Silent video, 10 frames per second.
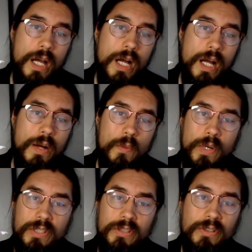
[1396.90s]
uh,
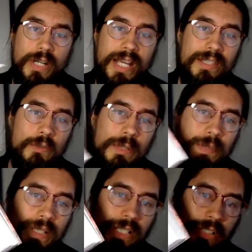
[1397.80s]
which is great, and the
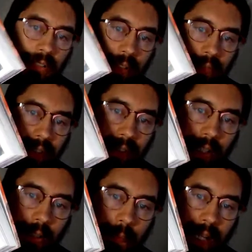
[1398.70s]
reproductions of these
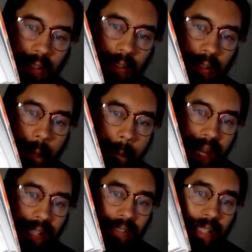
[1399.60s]
colored pages are
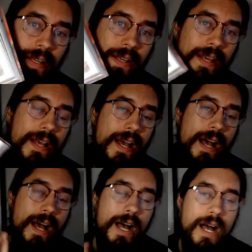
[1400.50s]
amazing.
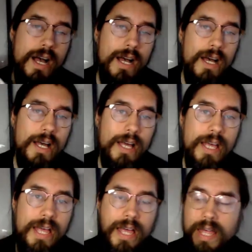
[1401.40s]
Uh,
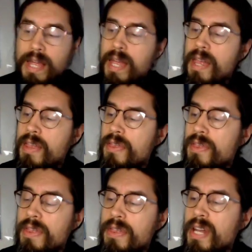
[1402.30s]

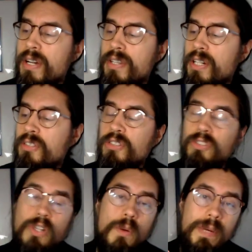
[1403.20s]
there, there's
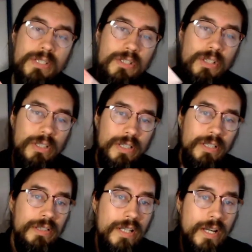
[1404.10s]
so much to
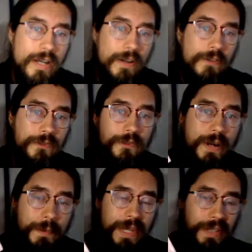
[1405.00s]
learn
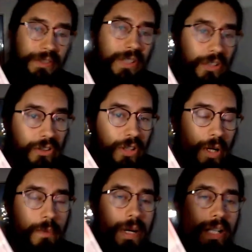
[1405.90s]
from this. There's
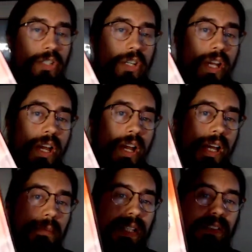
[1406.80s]
so much
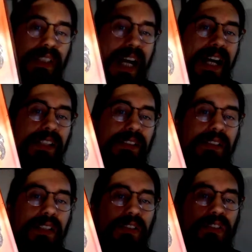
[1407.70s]
because the guy
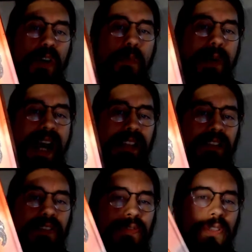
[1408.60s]
is so
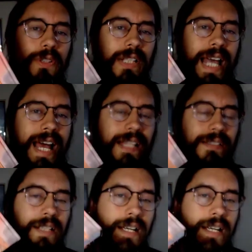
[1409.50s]
masterful at